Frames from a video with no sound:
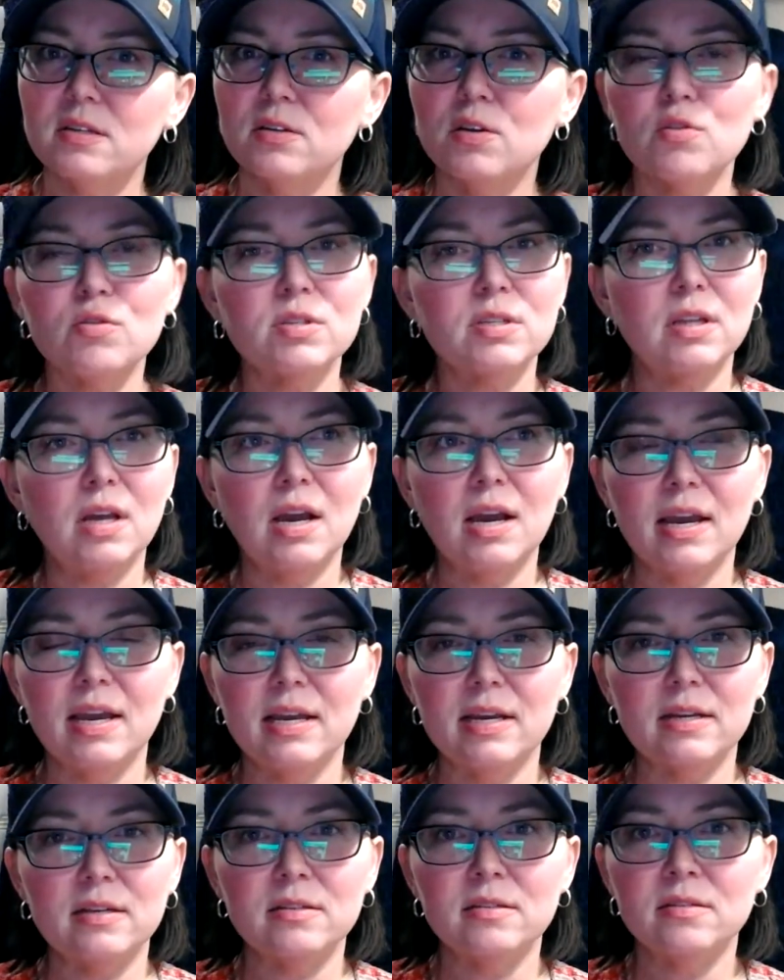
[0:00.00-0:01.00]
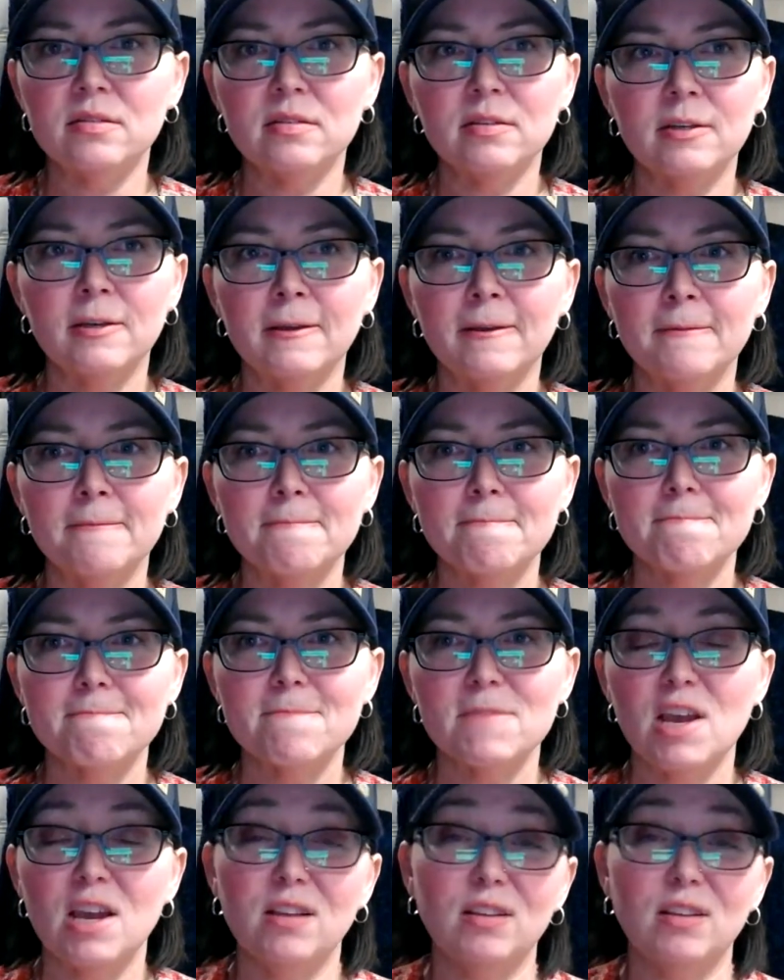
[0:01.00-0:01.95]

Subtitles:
no slides. I